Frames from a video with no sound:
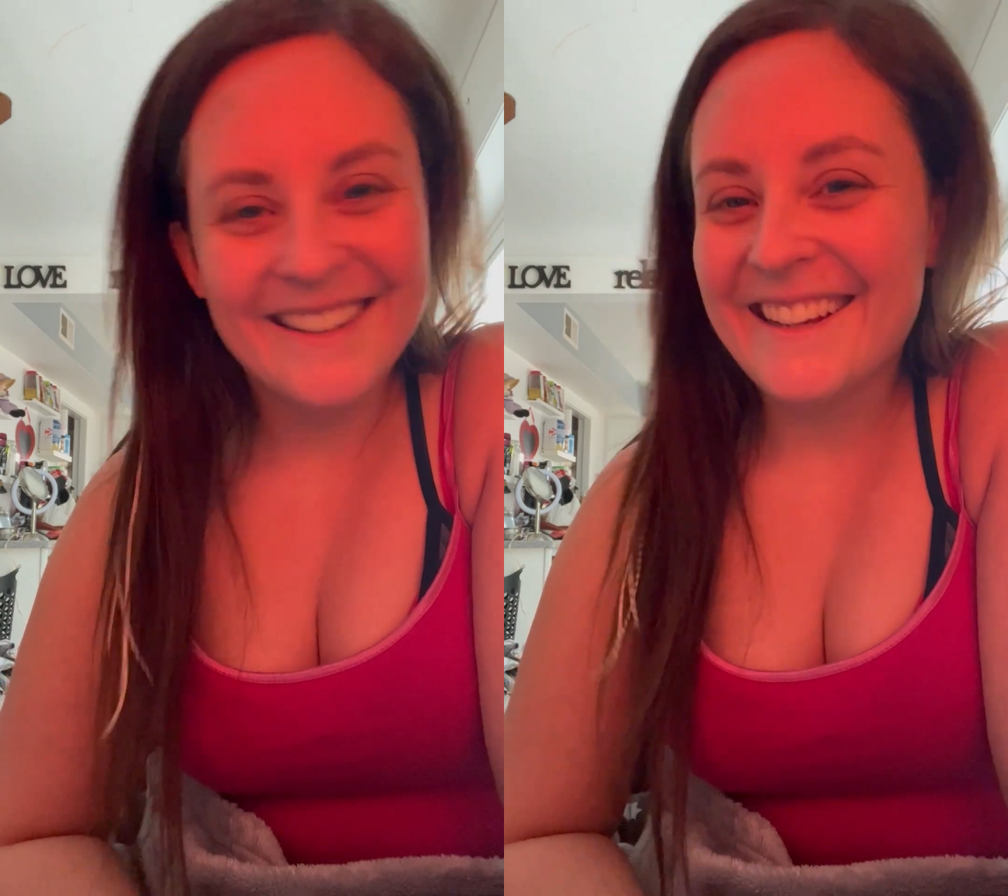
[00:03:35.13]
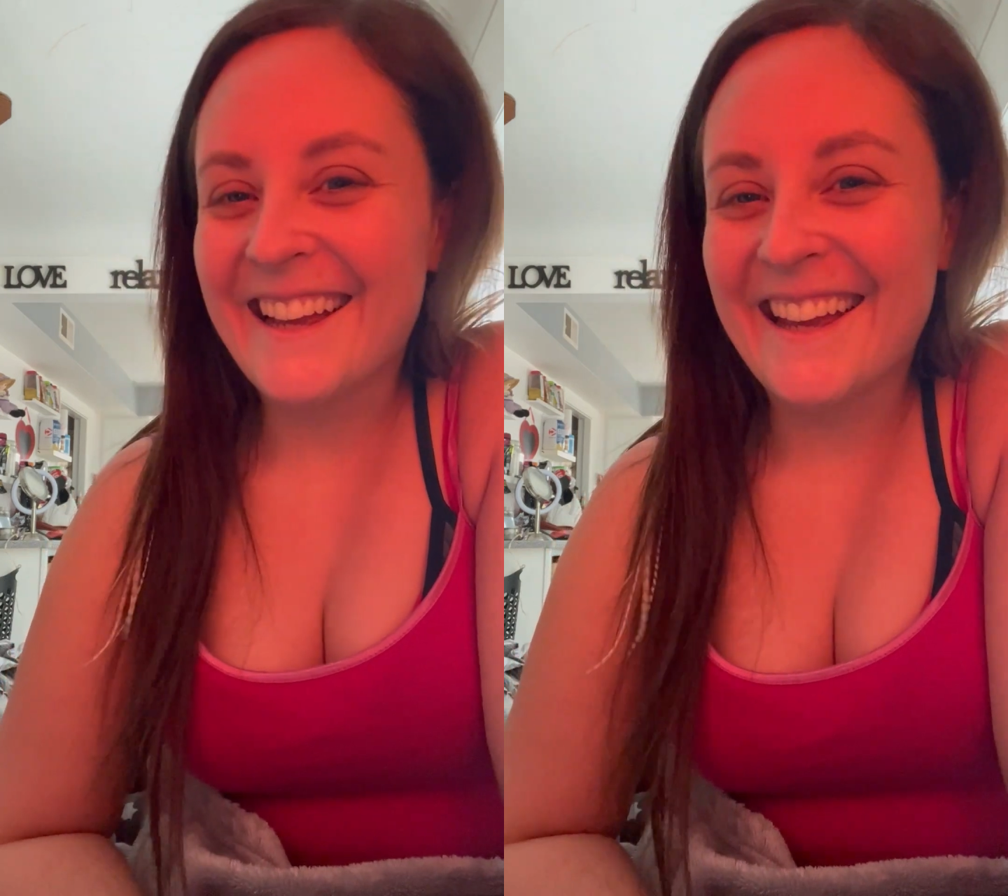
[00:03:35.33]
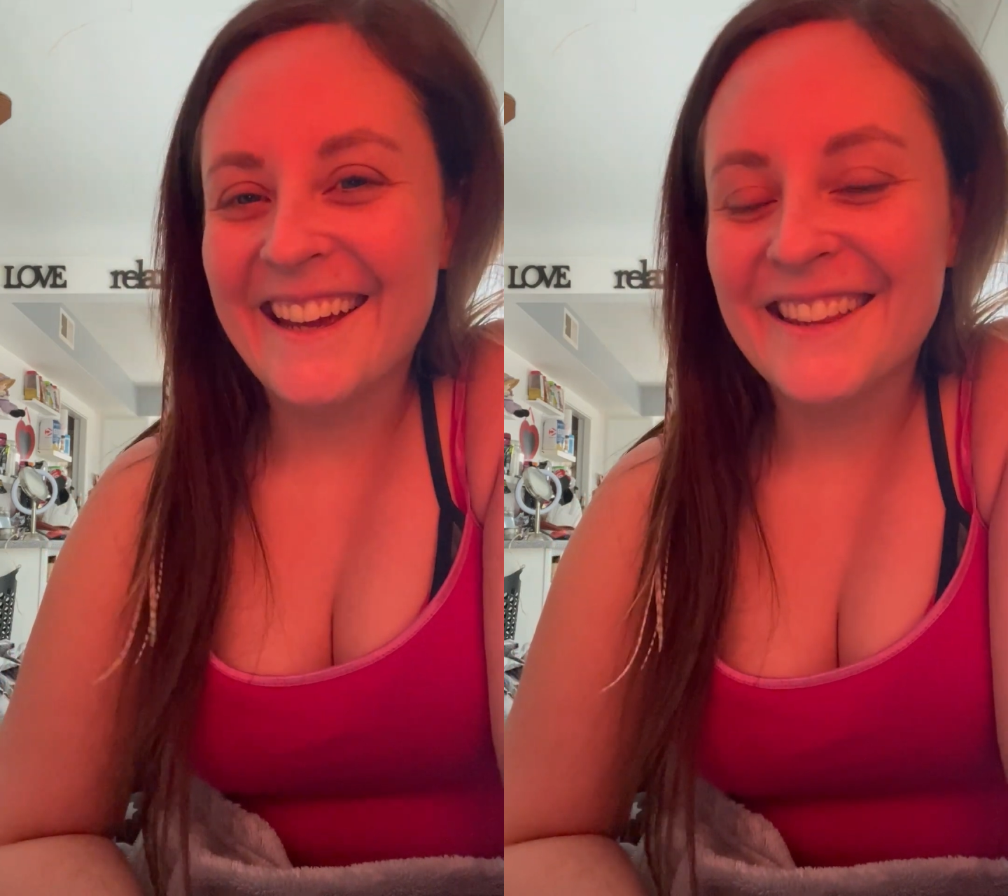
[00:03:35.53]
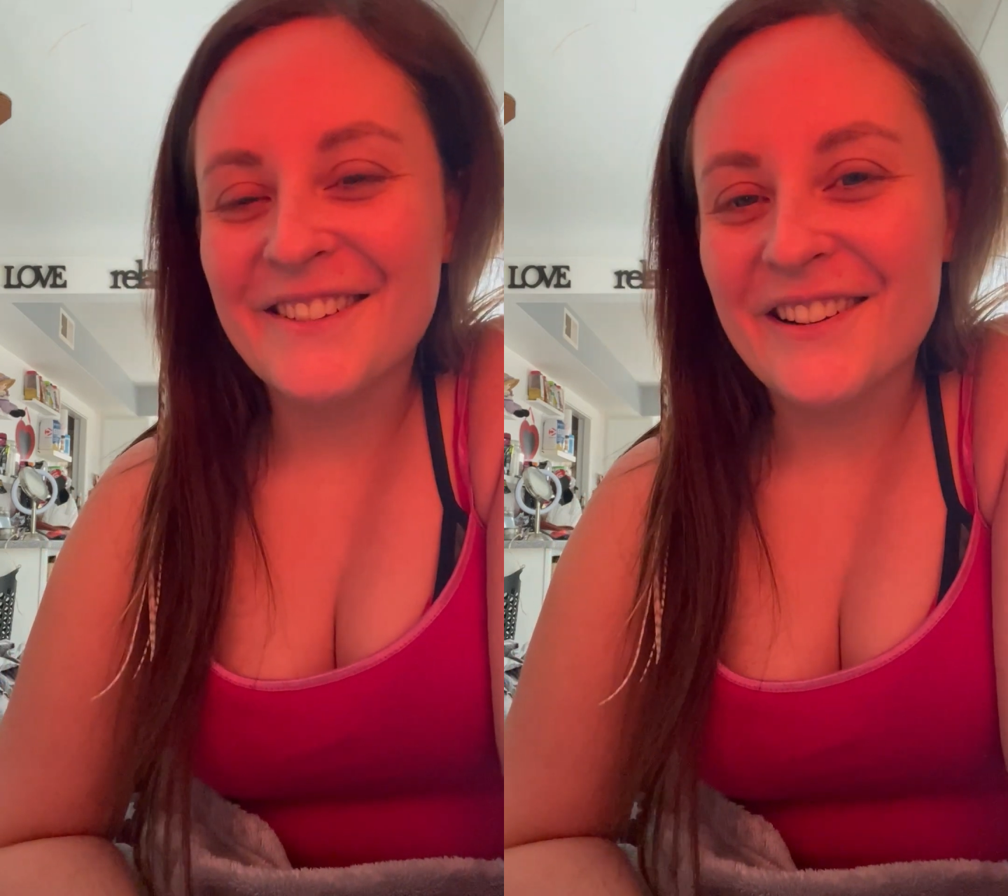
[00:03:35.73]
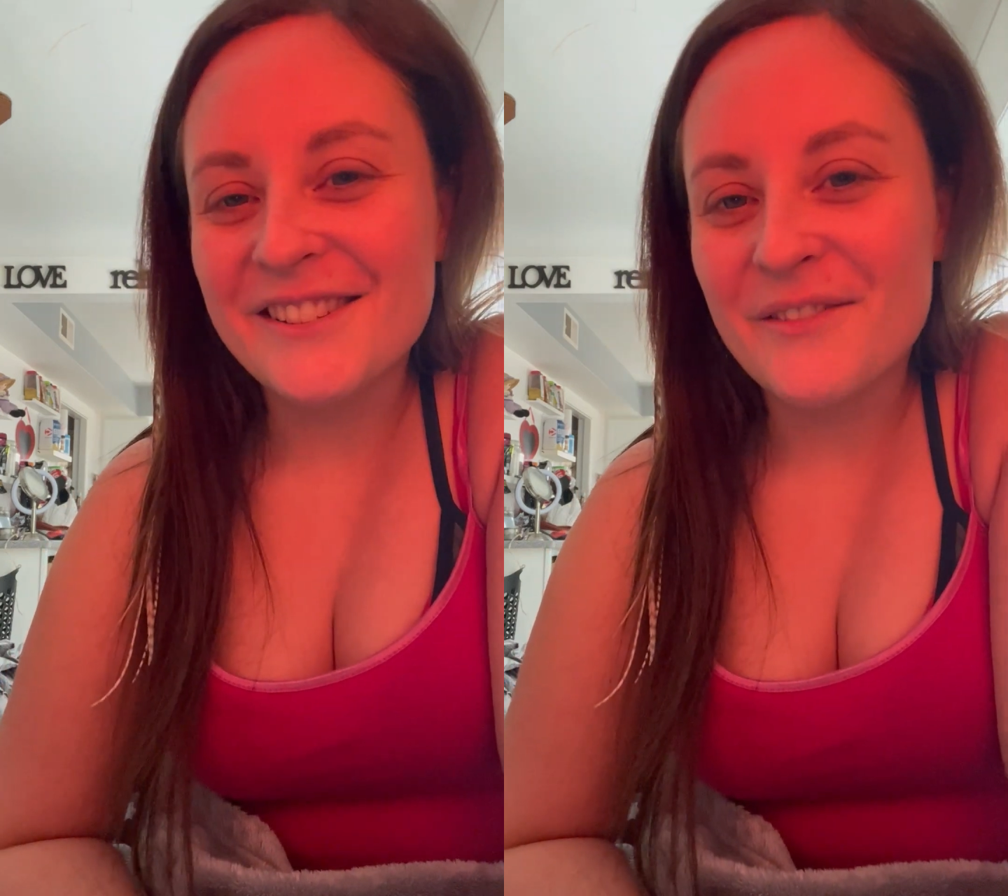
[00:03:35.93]
and the
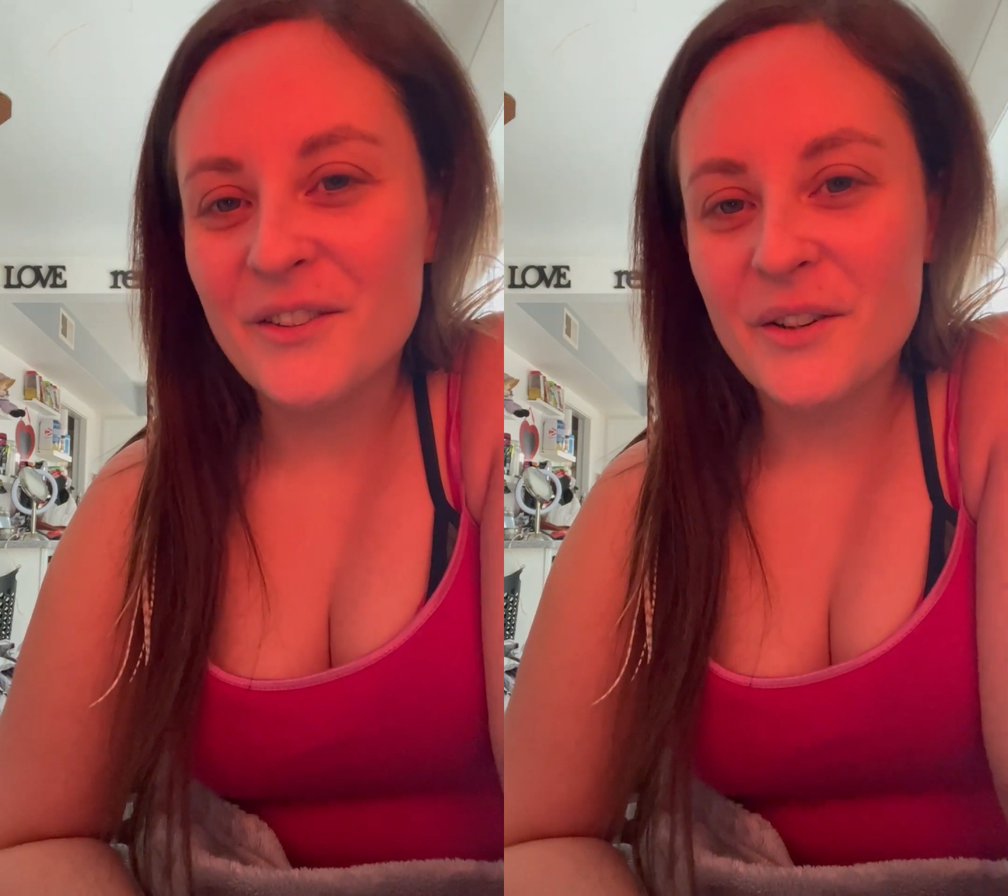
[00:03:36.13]
rest of your